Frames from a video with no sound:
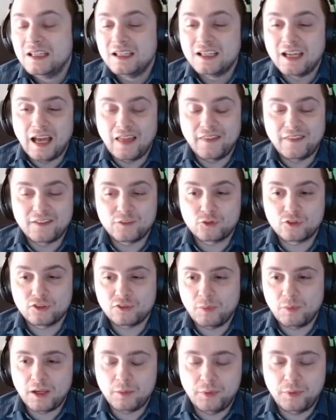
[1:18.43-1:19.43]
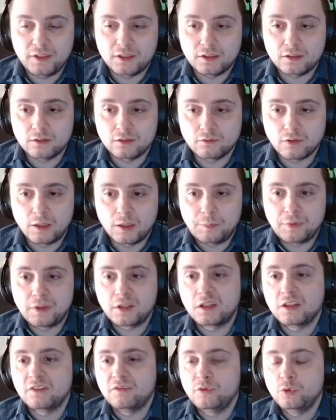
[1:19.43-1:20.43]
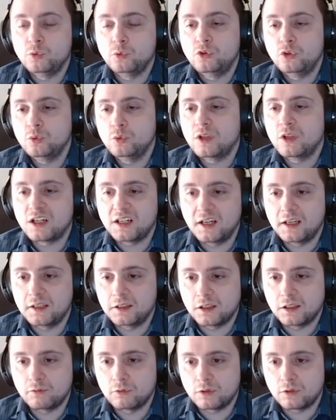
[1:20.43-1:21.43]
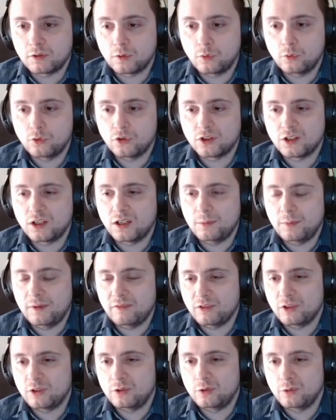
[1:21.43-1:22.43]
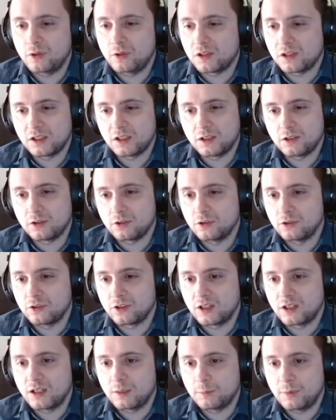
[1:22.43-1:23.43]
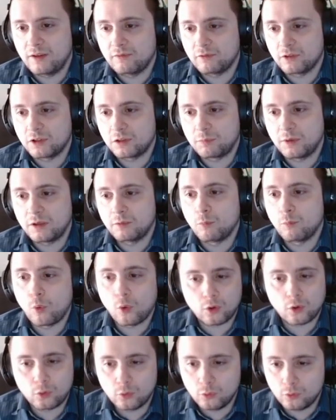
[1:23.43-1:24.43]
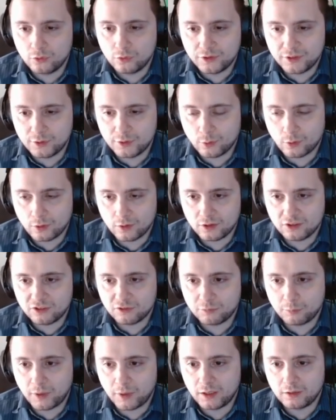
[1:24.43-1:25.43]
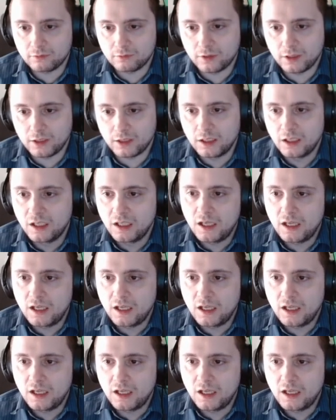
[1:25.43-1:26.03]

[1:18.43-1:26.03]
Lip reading: And that's just my opinion, right? Because if you do get a 9/7 stone, you're going to end up having to do this later. You're going to end up having to spend more gold than you already spent, right?